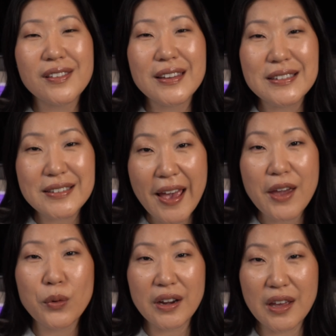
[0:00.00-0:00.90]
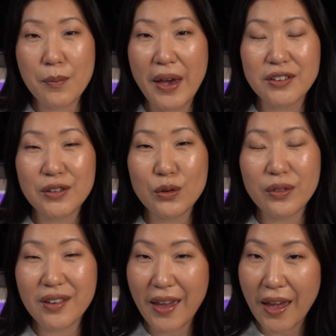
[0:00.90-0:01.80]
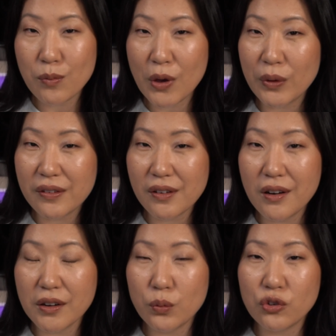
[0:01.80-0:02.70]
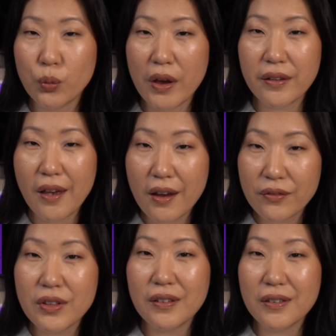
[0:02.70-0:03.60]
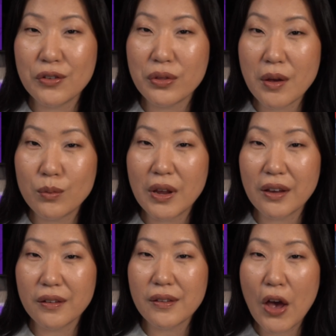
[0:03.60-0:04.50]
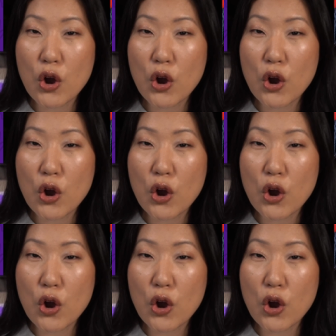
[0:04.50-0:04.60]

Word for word: today we're gonna get back to the game that we started, which was of these two thumbnails,